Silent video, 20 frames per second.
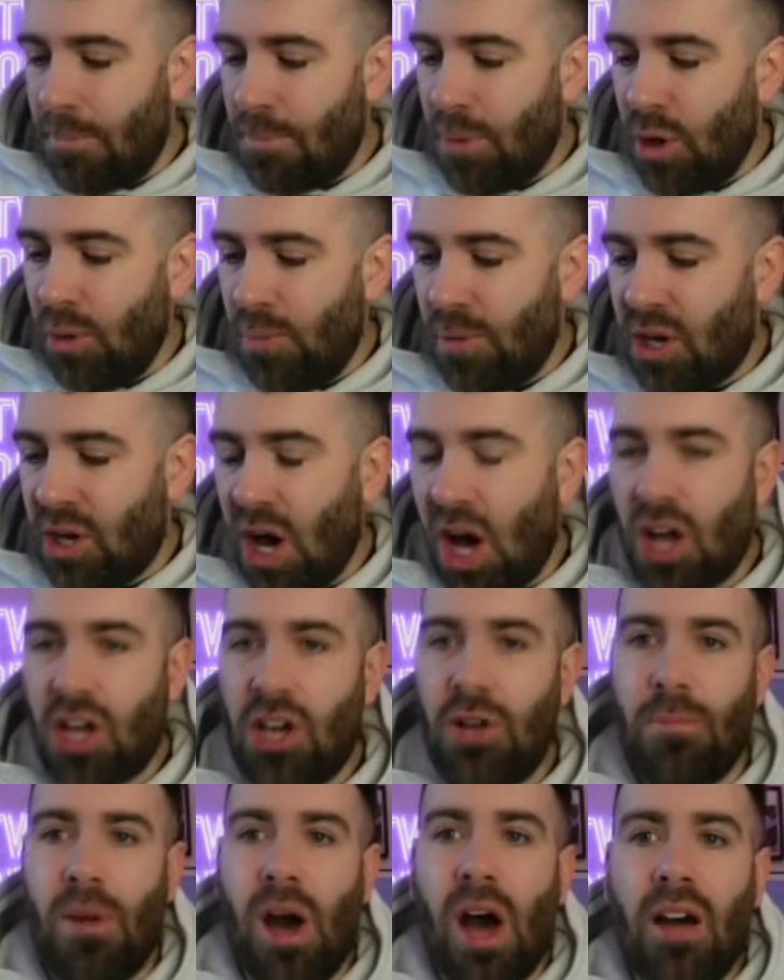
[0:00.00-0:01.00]
Boubacar
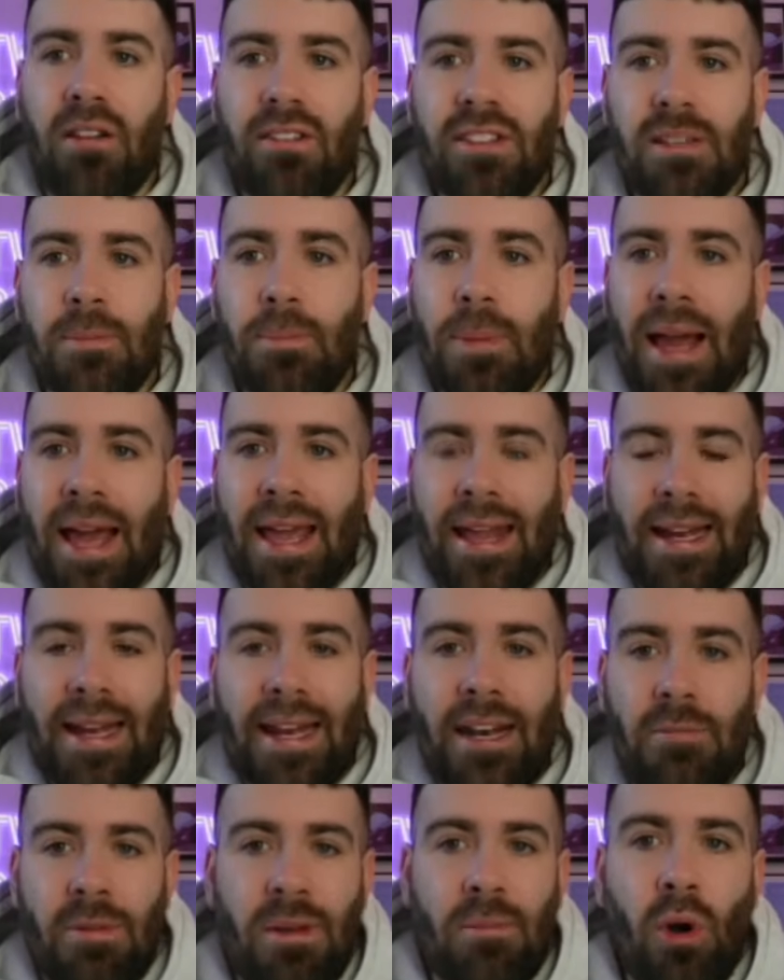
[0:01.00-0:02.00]
Kamara to play a
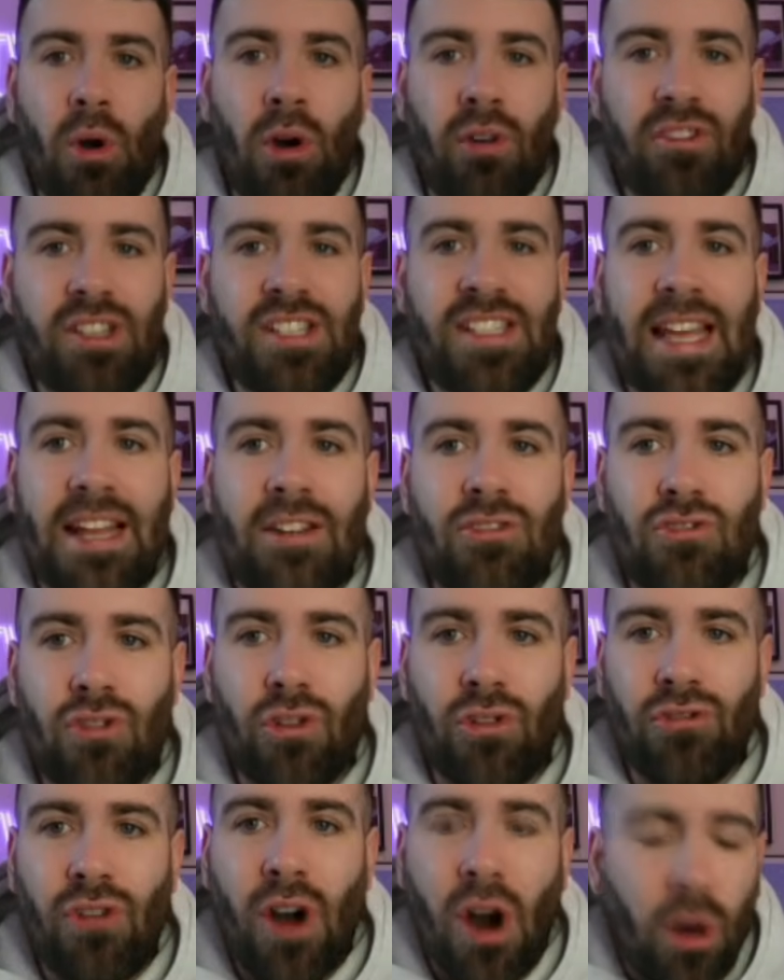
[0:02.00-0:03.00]
little bit more of a
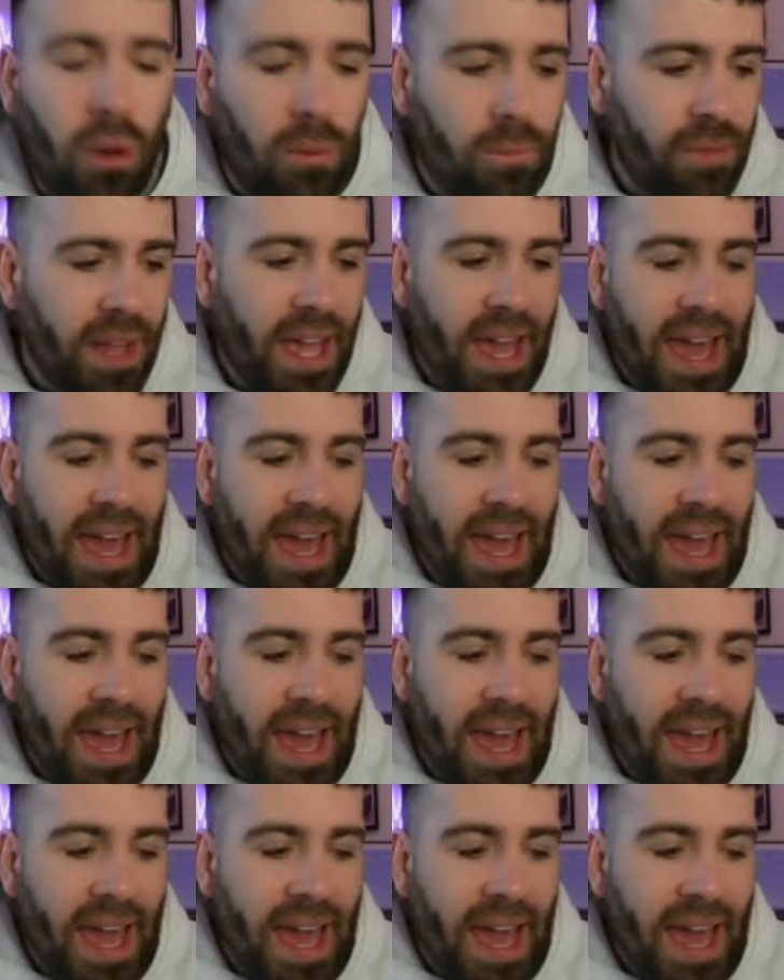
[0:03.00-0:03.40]
central role.